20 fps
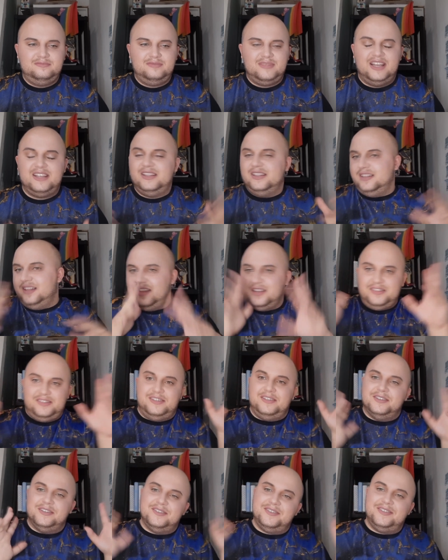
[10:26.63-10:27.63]
in an
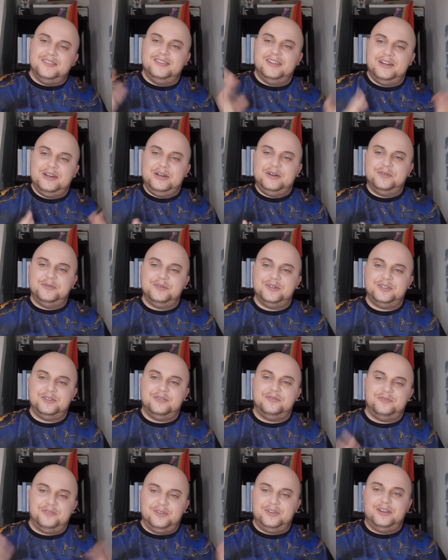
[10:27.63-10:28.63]
ideal scenario, we
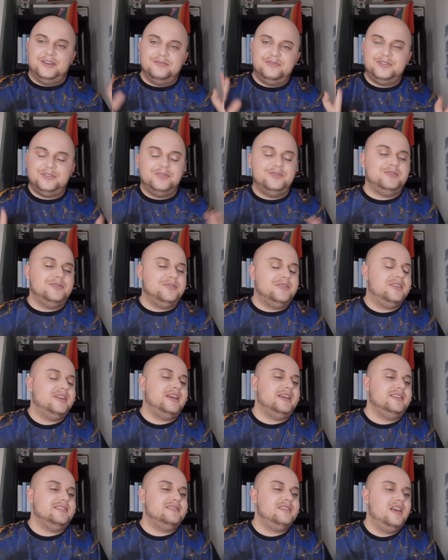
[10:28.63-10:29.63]
should forgive certain
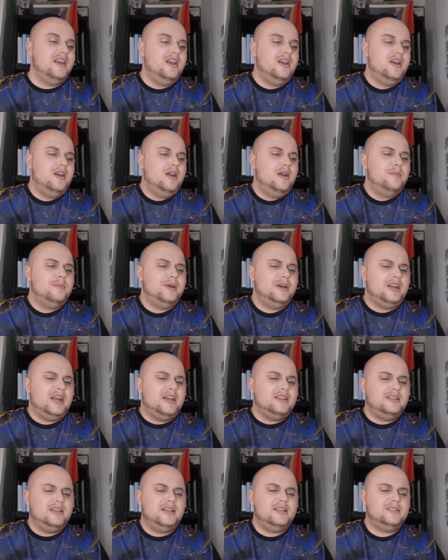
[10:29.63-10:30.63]
things. But
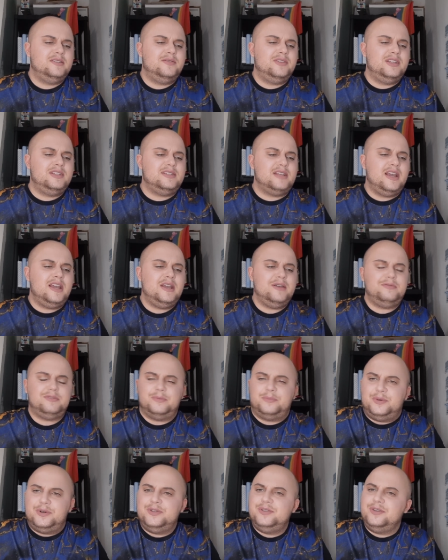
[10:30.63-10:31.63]
at the end of the day, if the
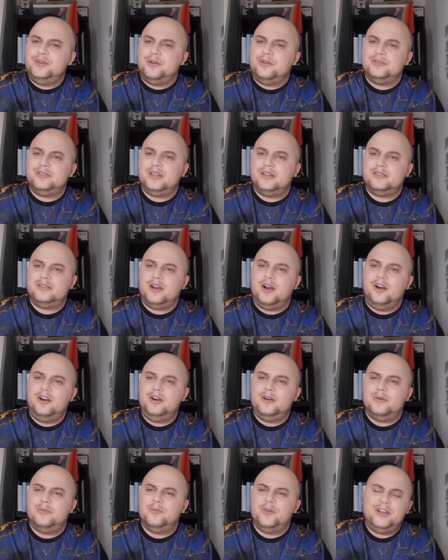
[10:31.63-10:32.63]
person caused us
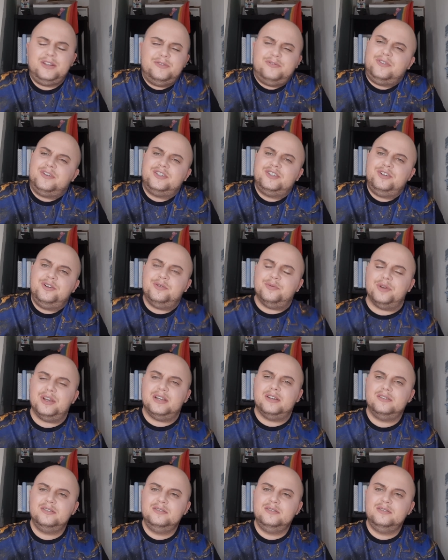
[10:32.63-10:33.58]
harm, why the fuck should we?